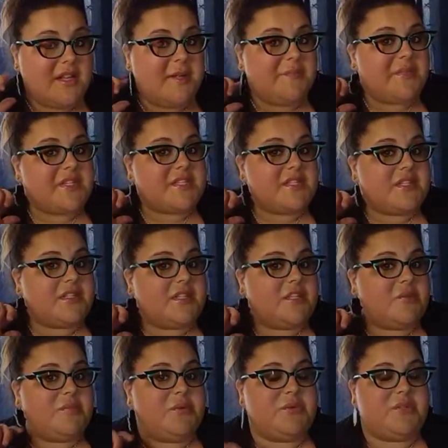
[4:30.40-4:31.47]
This is a
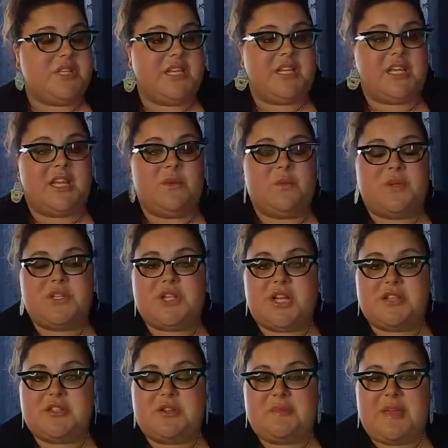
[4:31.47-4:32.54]
little boutique in
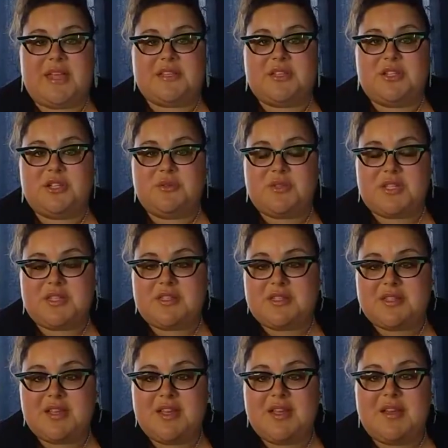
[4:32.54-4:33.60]
Winchester, Massachusetts.
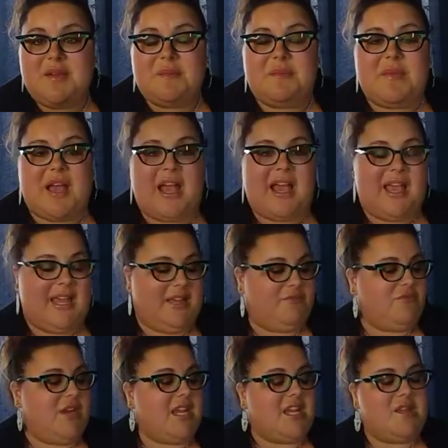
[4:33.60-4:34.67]
My
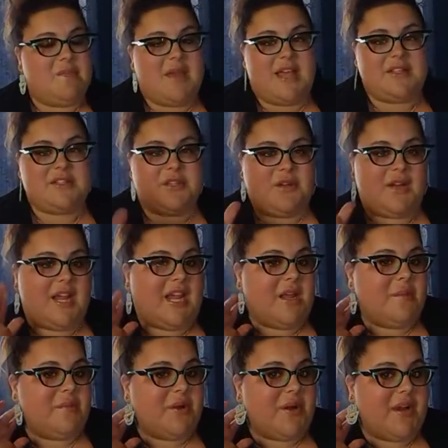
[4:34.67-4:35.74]
Reiki master,
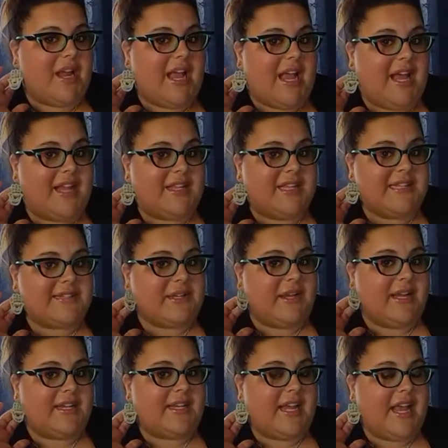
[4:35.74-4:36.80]
Amber, had these
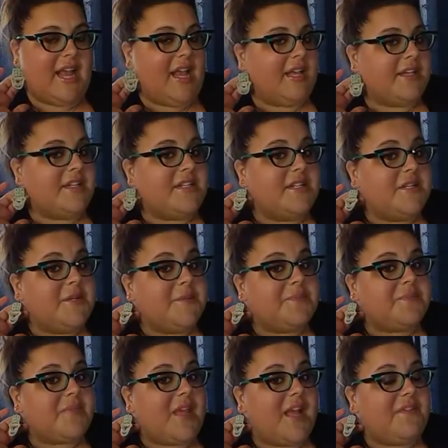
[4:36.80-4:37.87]
on, and
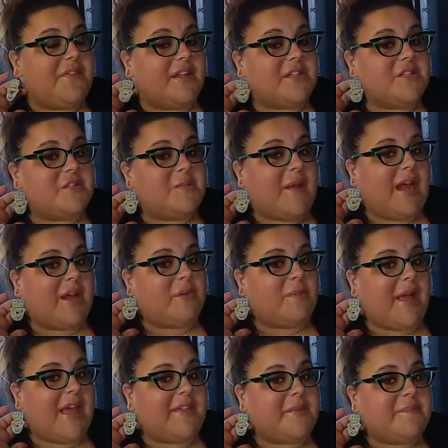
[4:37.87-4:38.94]
I felt inspired
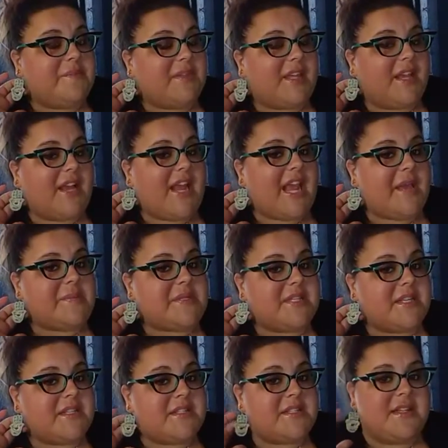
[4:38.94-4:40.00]
by them. They're
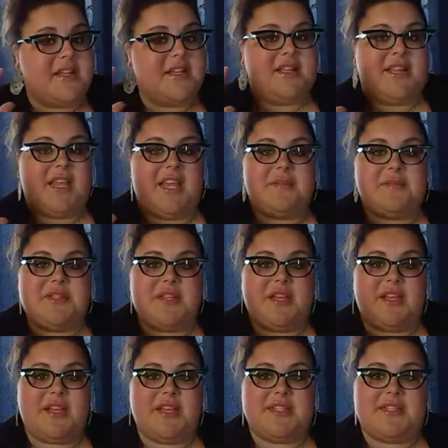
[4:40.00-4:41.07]
hamsas.
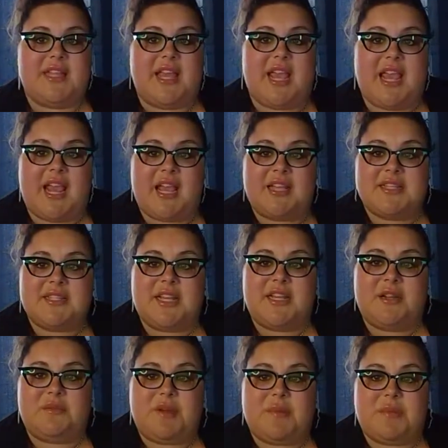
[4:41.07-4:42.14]
Hamsa is the hand, and
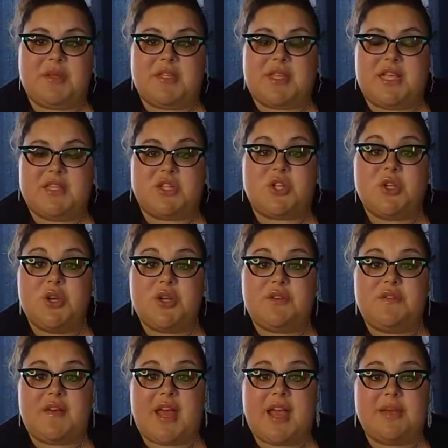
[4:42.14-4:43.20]
it represents good
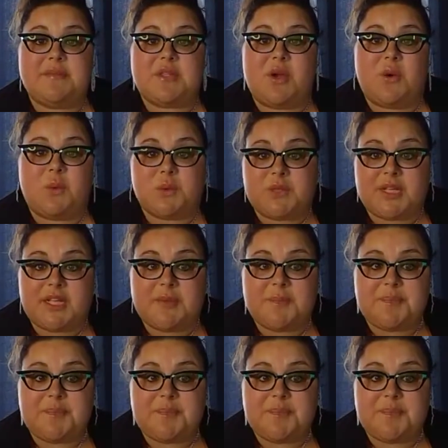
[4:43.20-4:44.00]
vibes only.